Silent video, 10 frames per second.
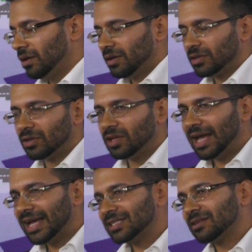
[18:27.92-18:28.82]
So the
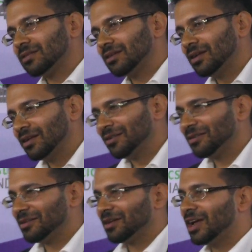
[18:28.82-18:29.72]
last
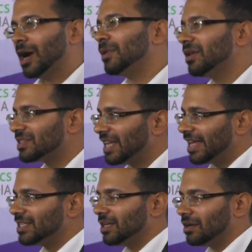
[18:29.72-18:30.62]
couple of
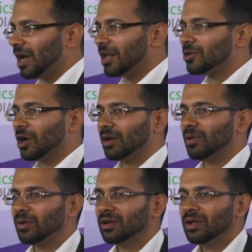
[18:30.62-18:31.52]
slides here I'll talk
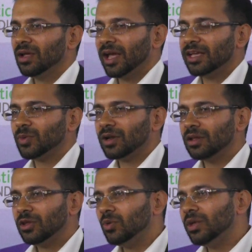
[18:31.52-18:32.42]
about is one of the
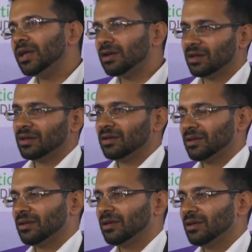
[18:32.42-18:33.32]
unique
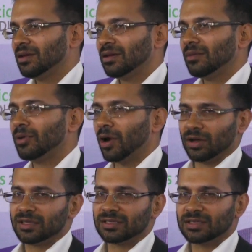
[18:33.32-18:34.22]

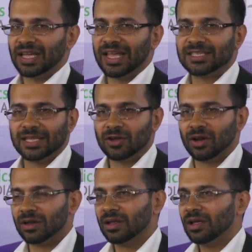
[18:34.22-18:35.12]
products in
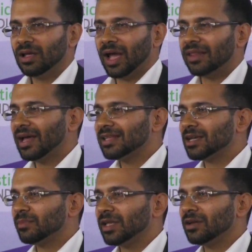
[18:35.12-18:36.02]
silicon, and that's
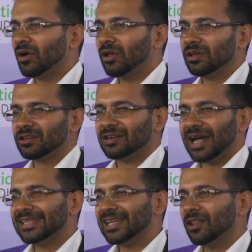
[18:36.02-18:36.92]
something called the
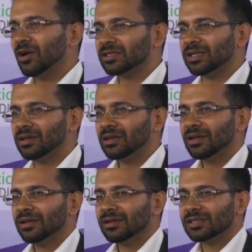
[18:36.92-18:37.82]
trisiloxy
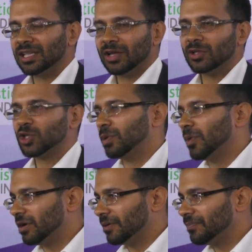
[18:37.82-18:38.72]
silicon
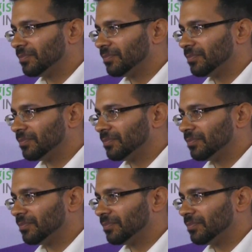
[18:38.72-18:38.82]
superwetter.